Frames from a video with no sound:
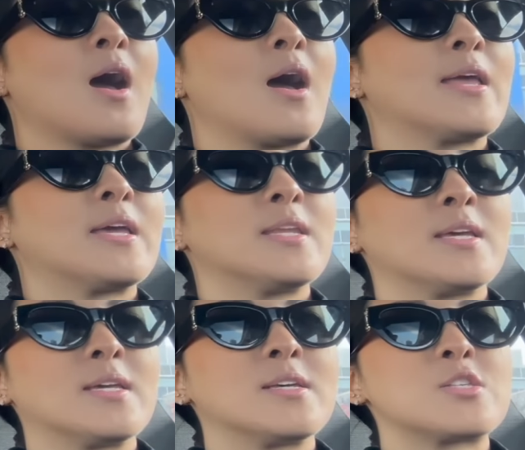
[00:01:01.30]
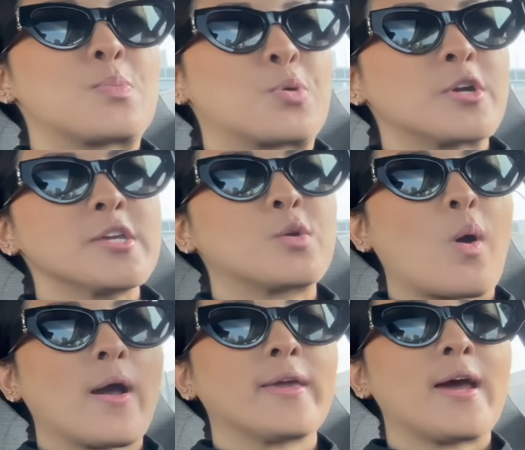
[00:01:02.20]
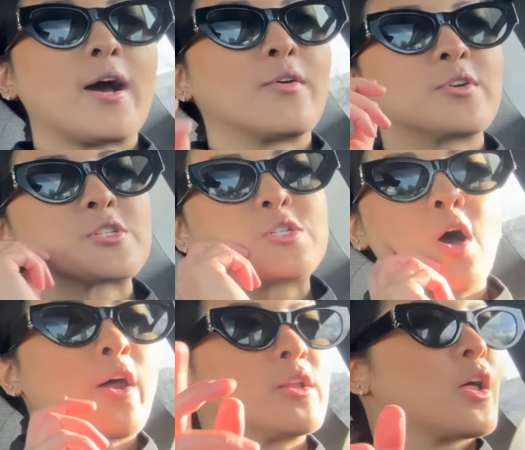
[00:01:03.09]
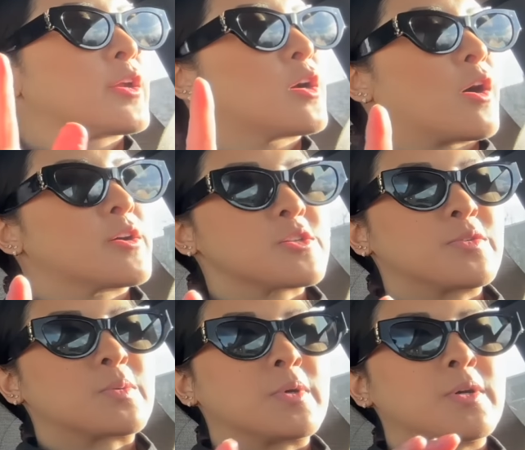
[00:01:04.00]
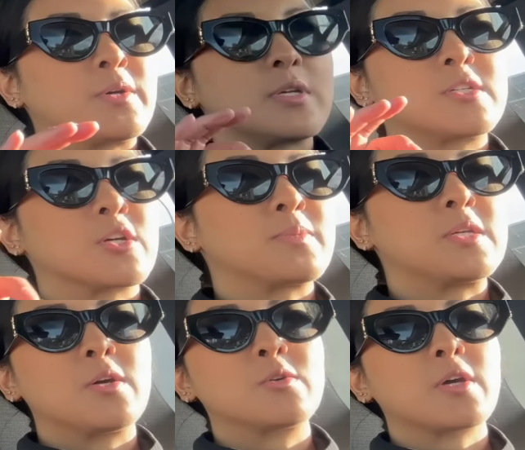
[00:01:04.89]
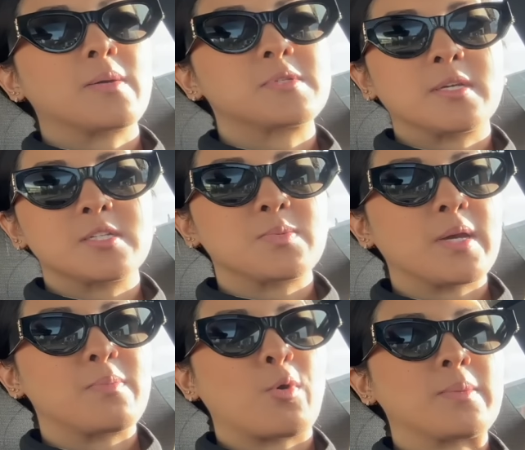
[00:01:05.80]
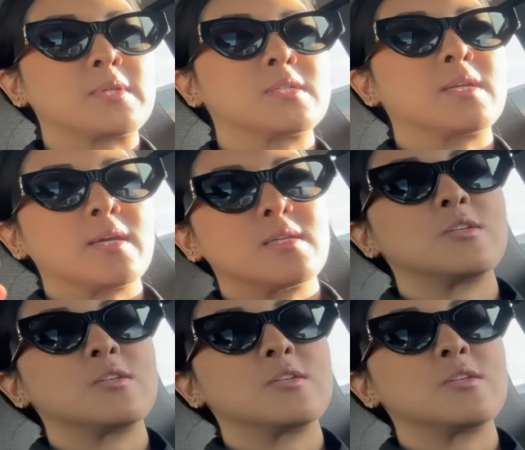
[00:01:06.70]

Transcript: It is pretty quiet out. There's not a lot of cars on the road. It took me no time to get to my appointment today, and